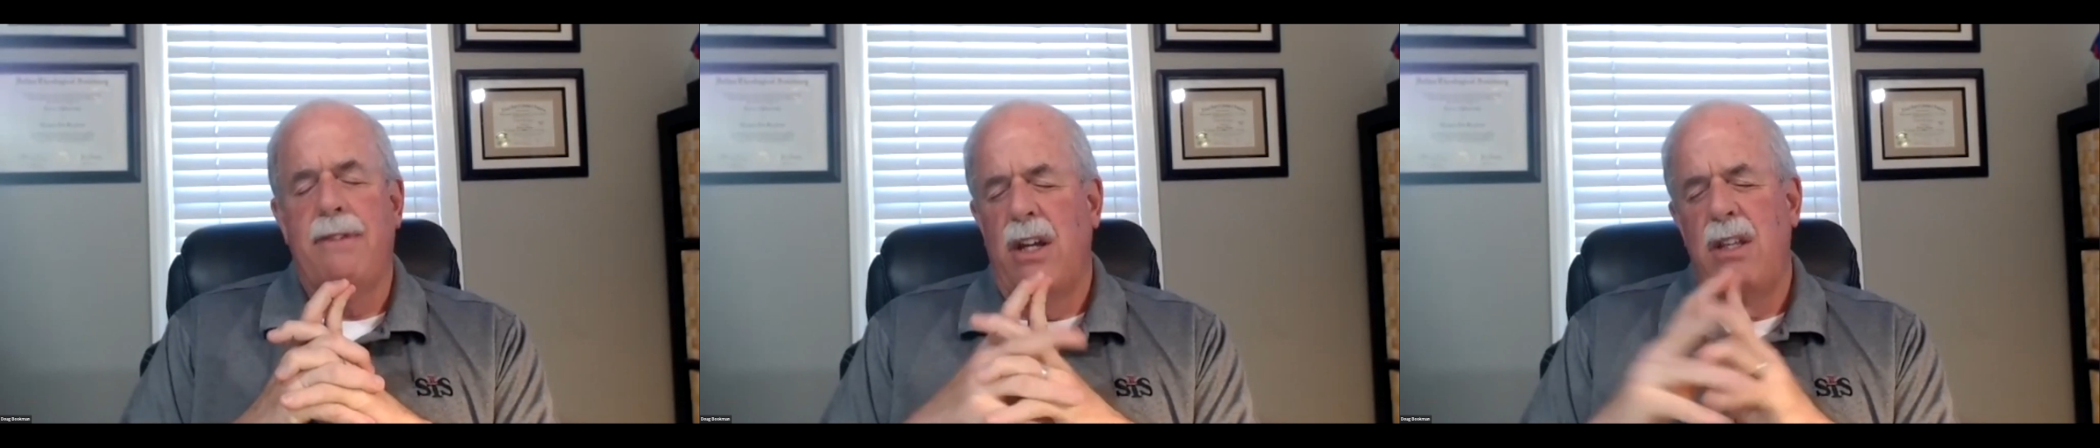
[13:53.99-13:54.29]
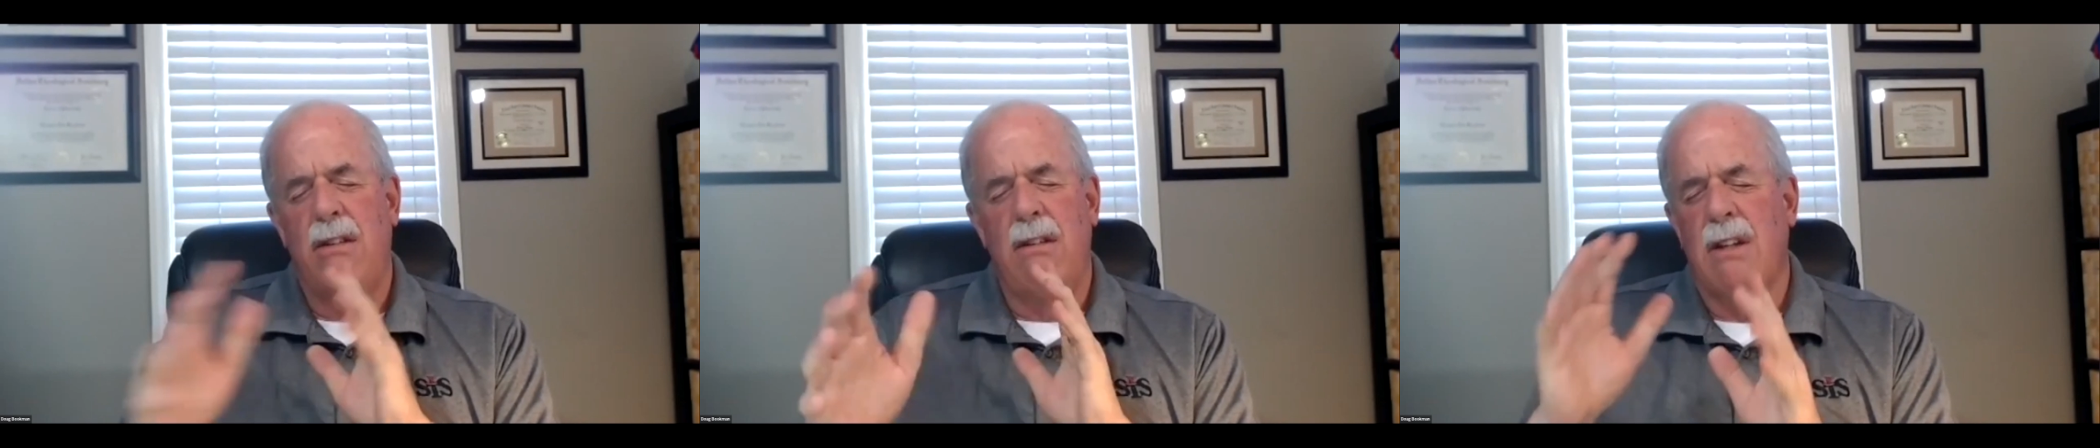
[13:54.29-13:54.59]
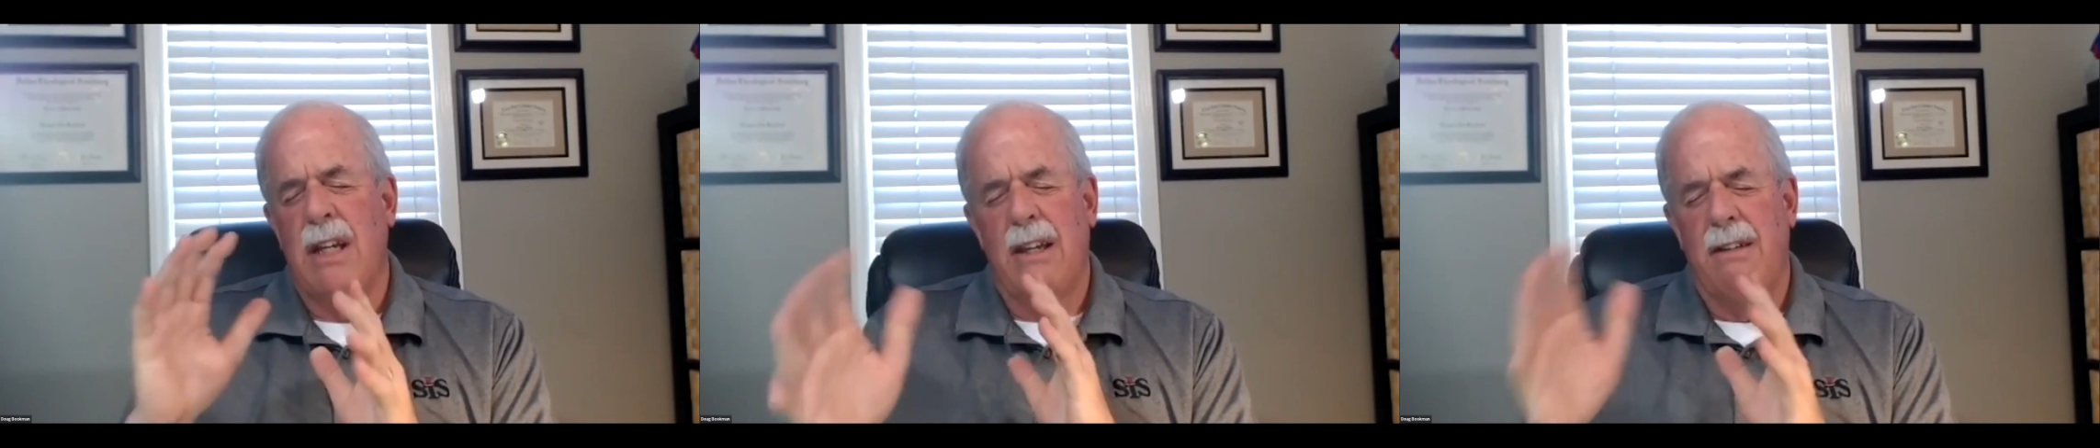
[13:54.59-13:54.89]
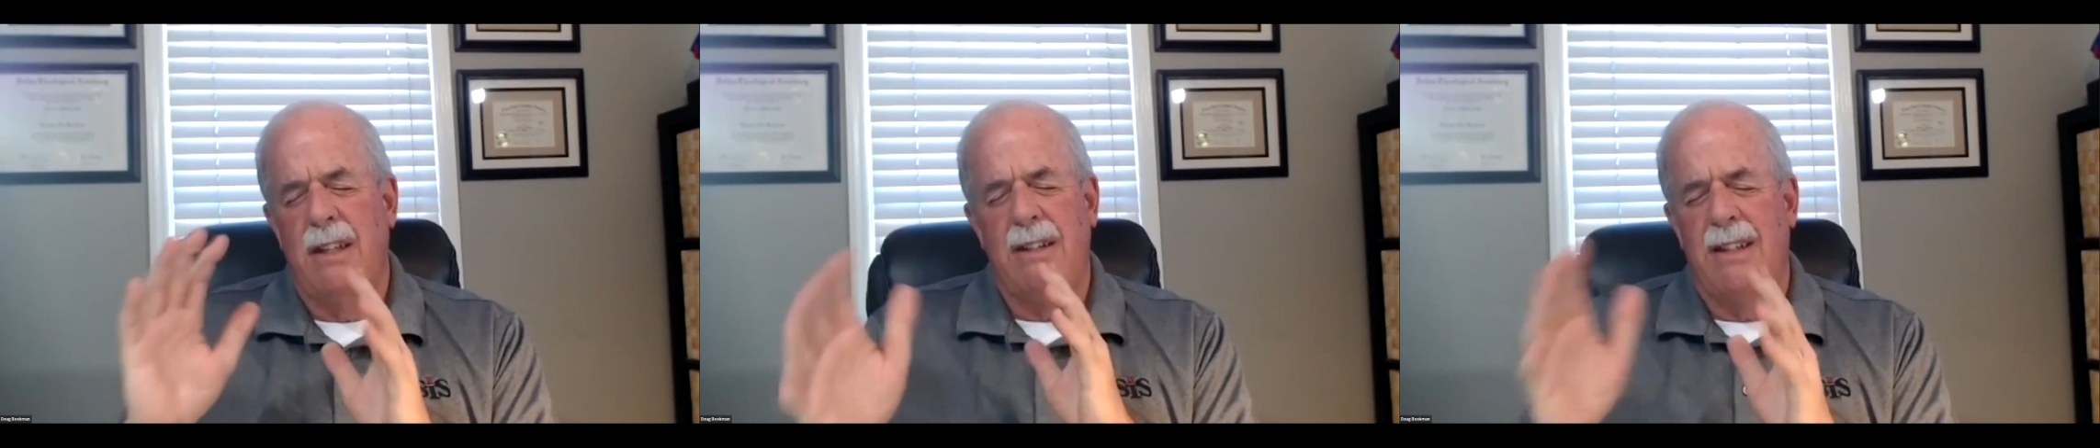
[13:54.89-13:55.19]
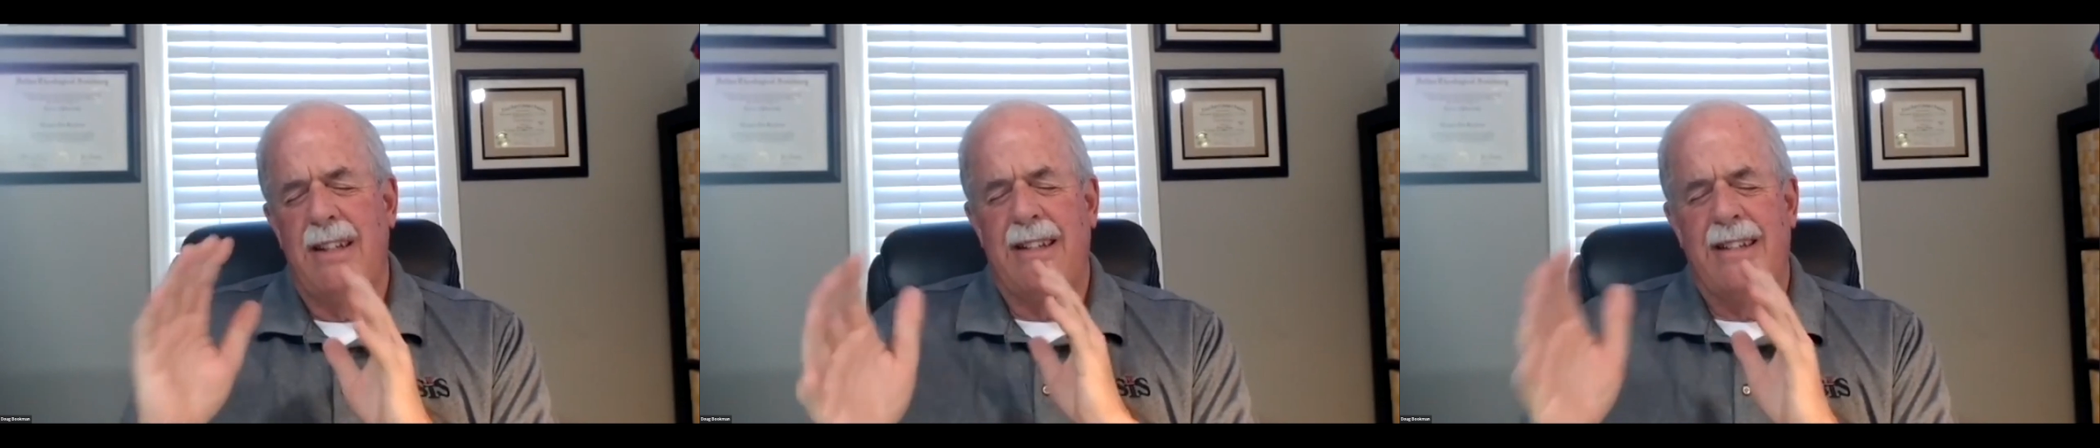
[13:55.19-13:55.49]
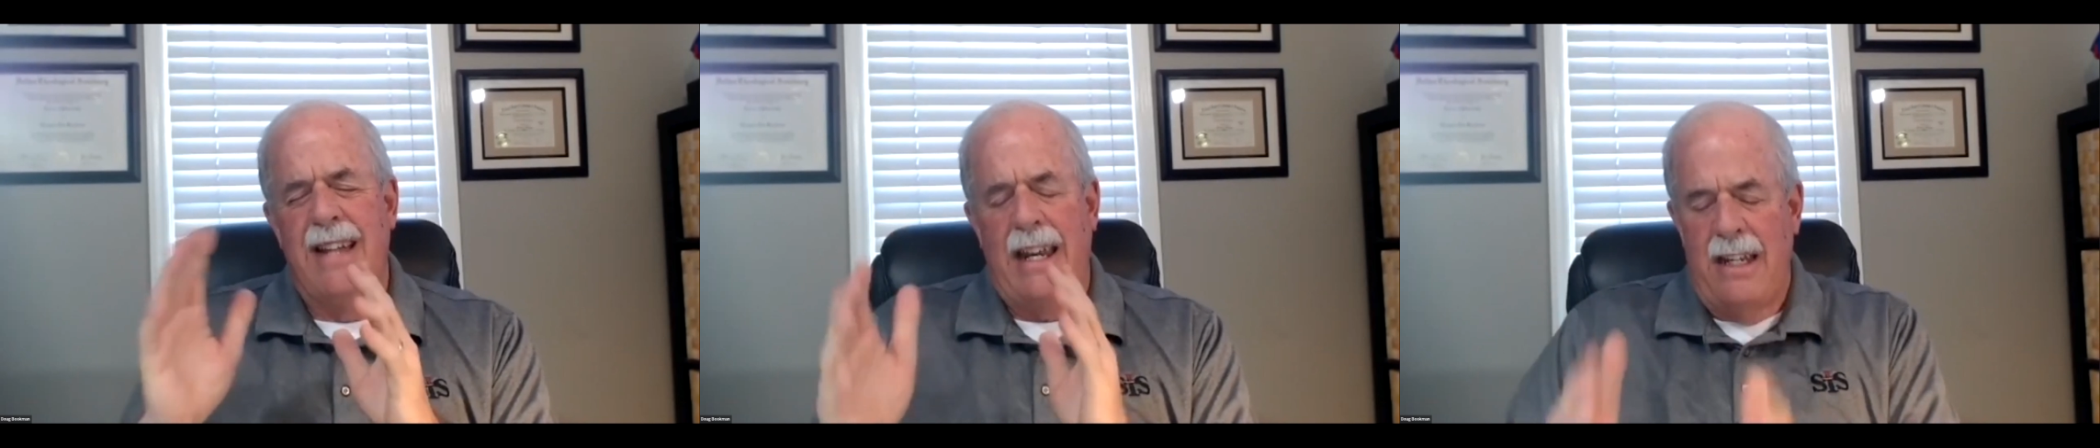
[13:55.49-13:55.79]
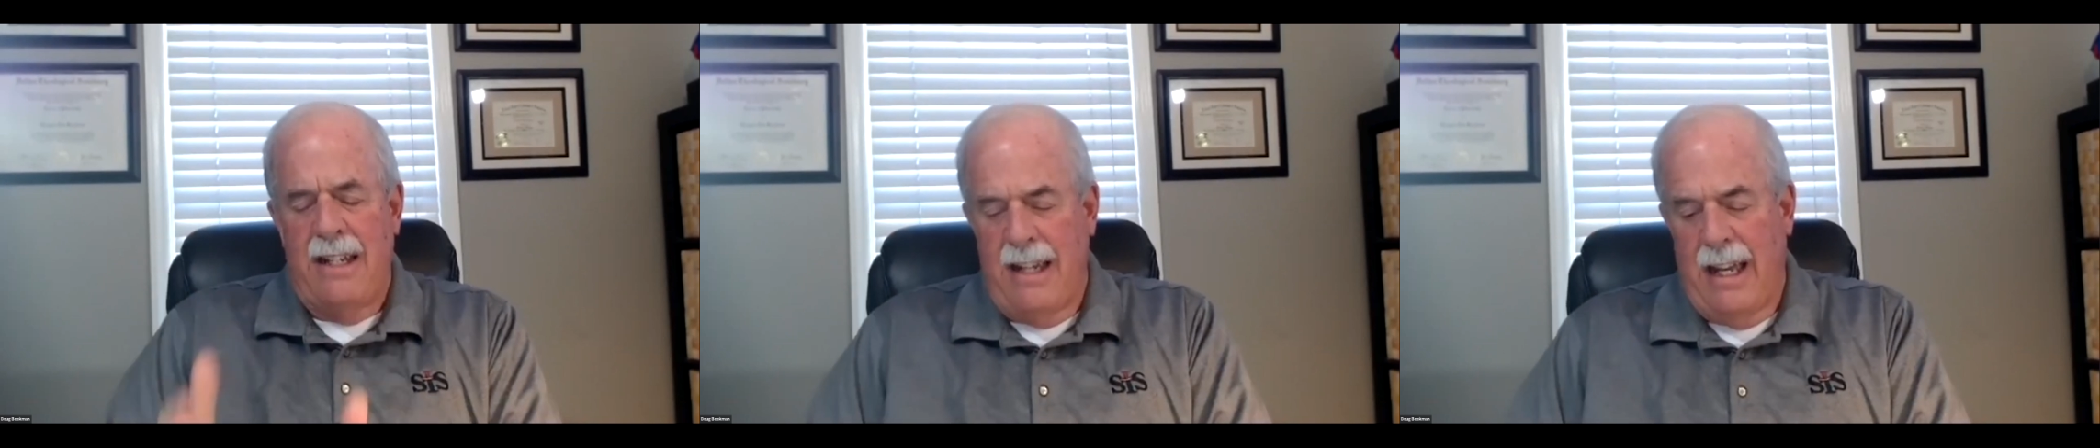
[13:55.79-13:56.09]
Now, it's not
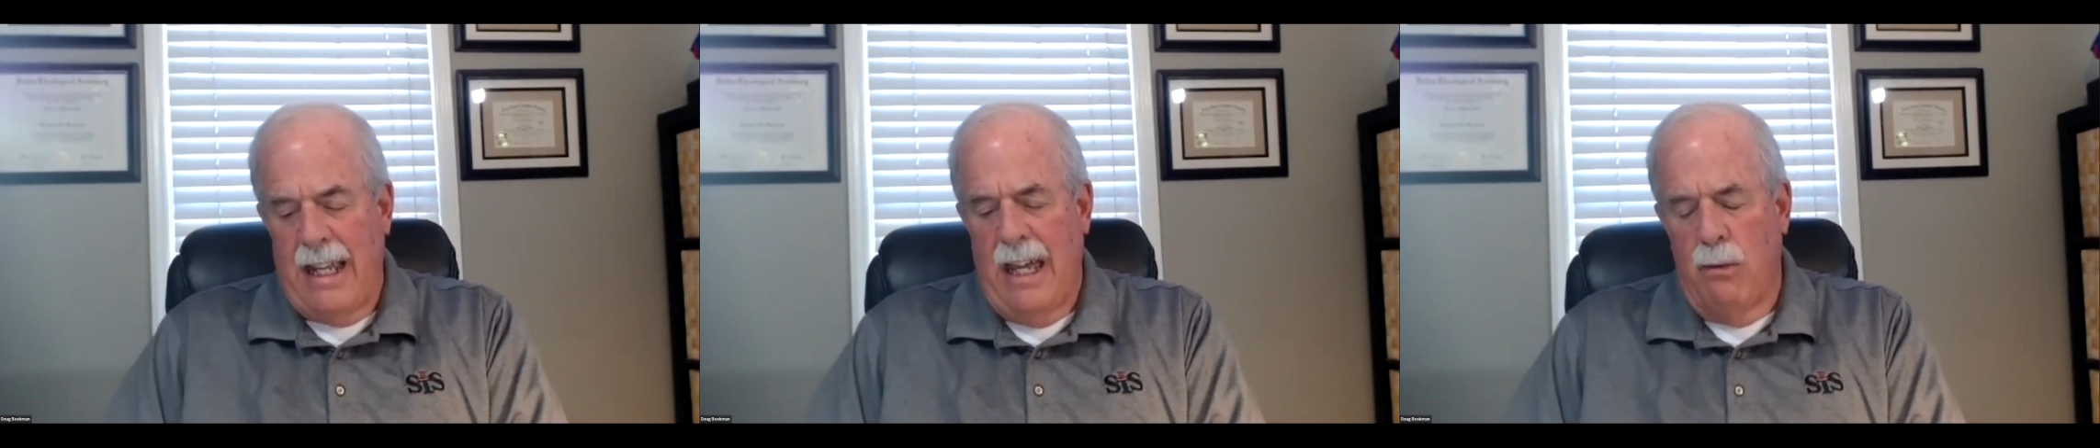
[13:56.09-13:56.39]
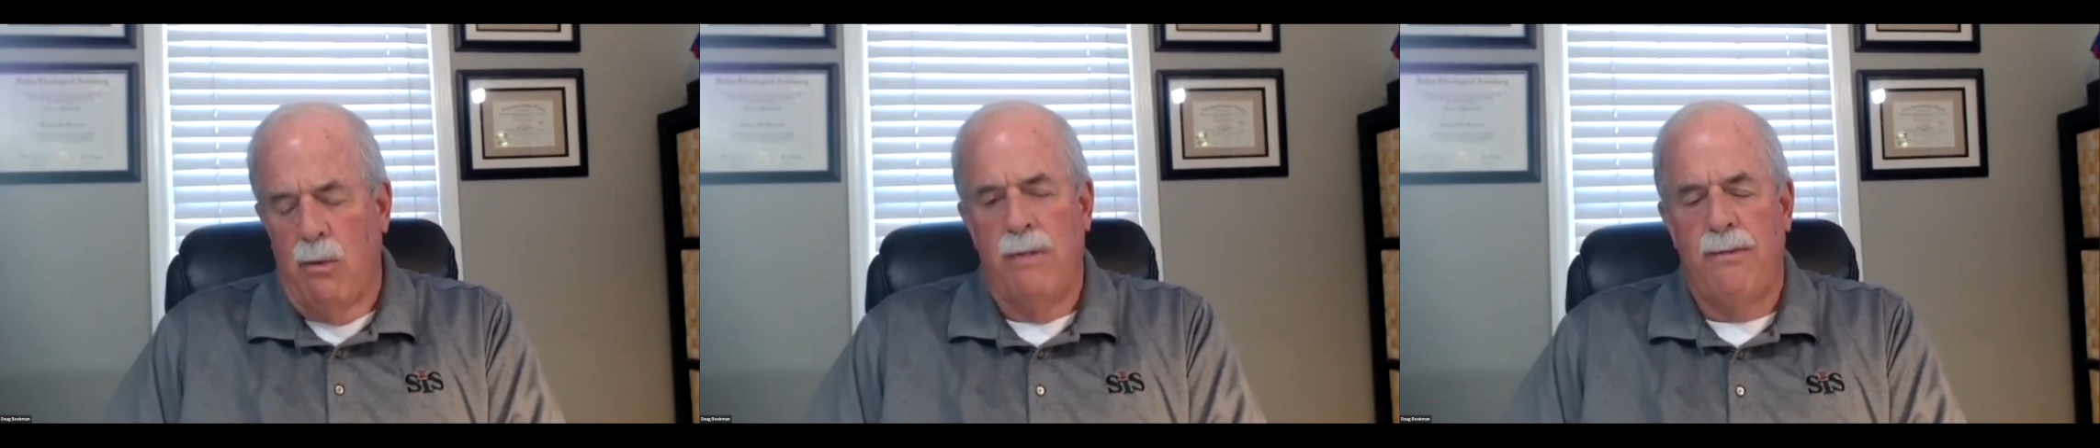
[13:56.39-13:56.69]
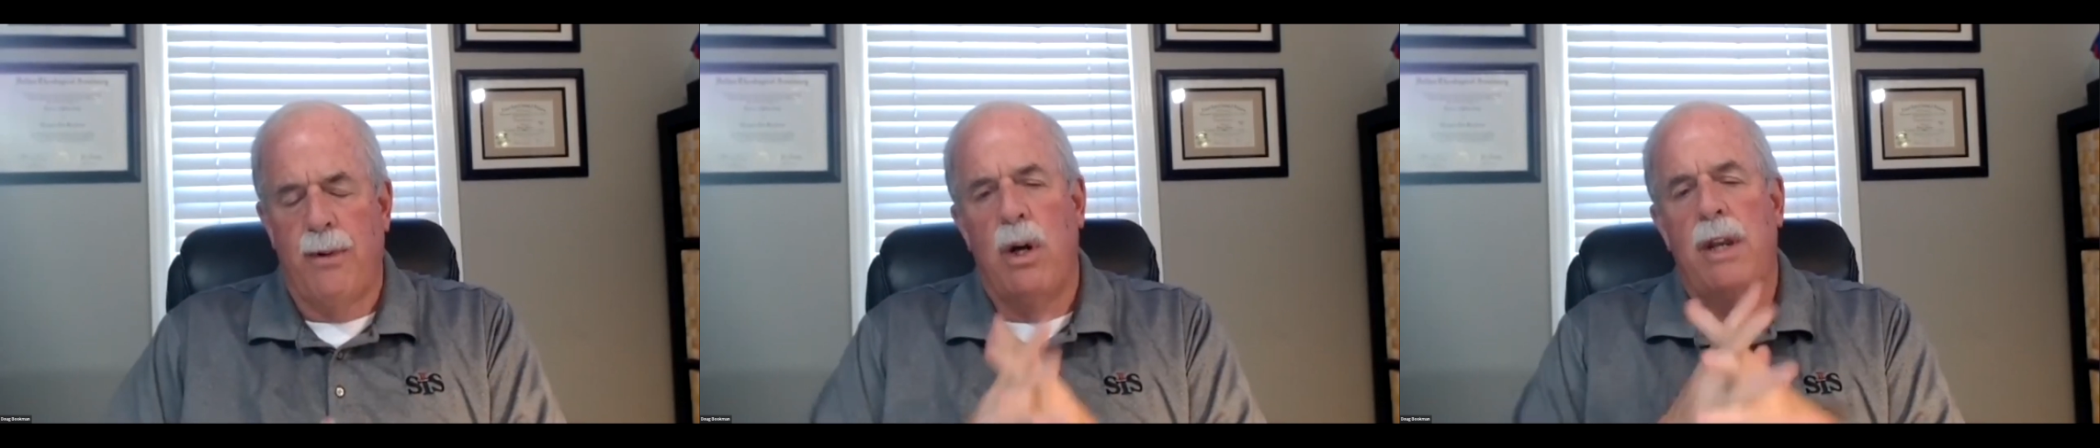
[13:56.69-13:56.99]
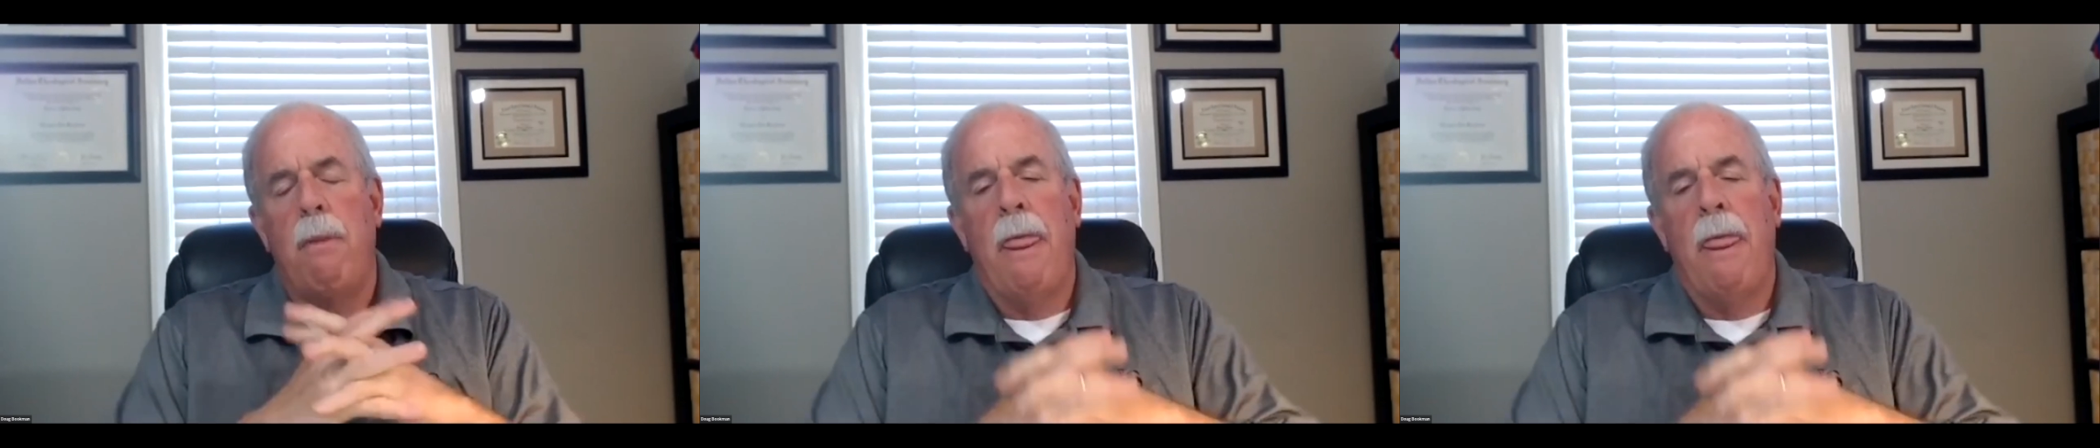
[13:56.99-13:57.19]
again a one-for-one.